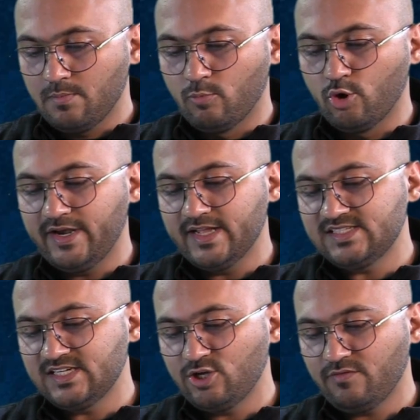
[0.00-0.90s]
Bone
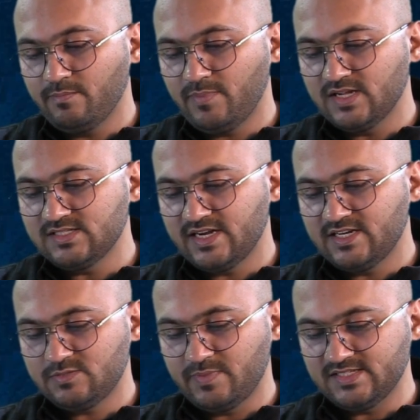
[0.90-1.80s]
density of implant
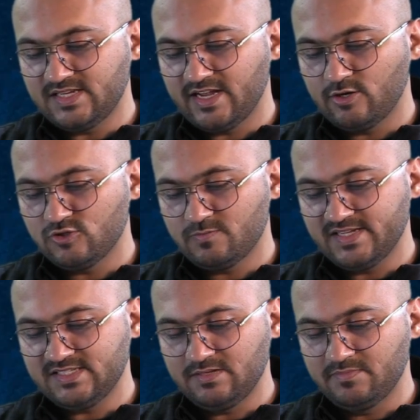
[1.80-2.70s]
site is best diagnosed
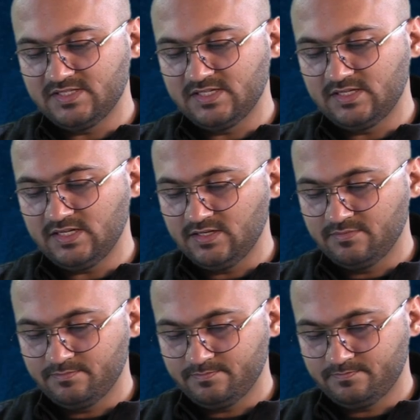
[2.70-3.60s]
by C B C T.
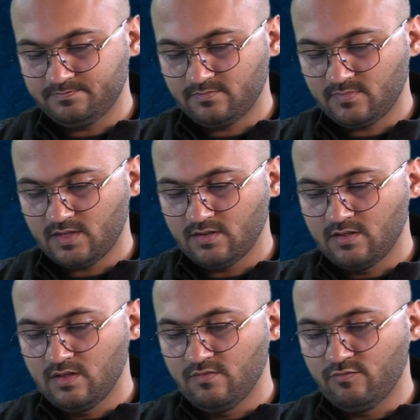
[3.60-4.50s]

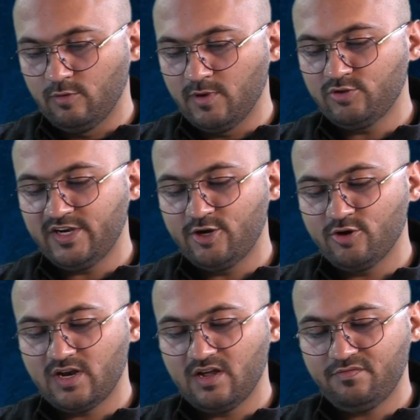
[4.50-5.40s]
Full mouth
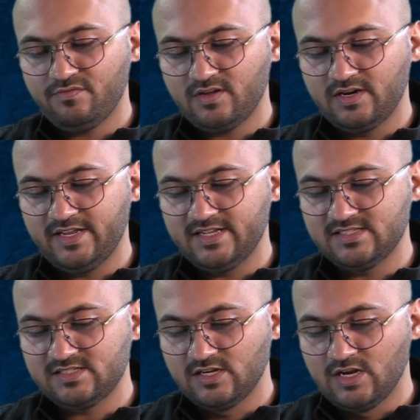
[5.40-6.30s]
radiograph
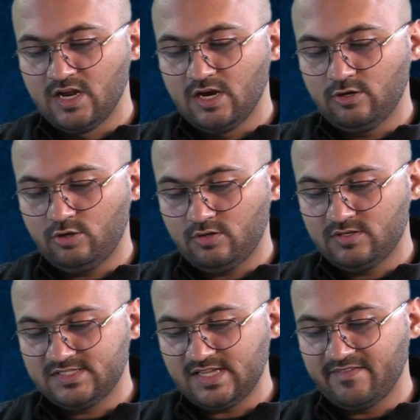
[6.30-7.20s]
contains
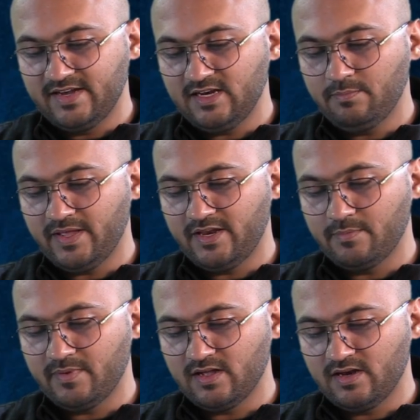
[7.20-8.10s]
seventeen
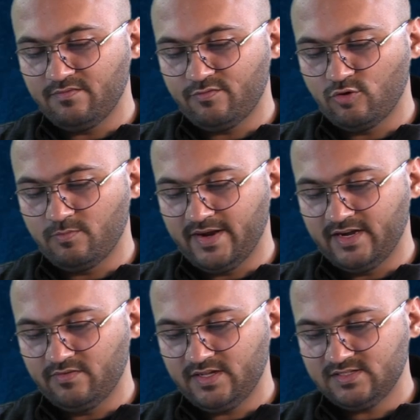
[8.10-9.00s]
periapical and four
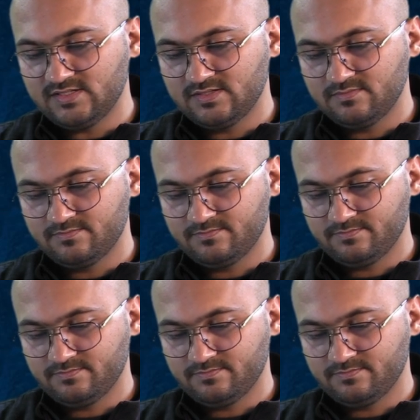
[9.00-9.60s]
bite wings.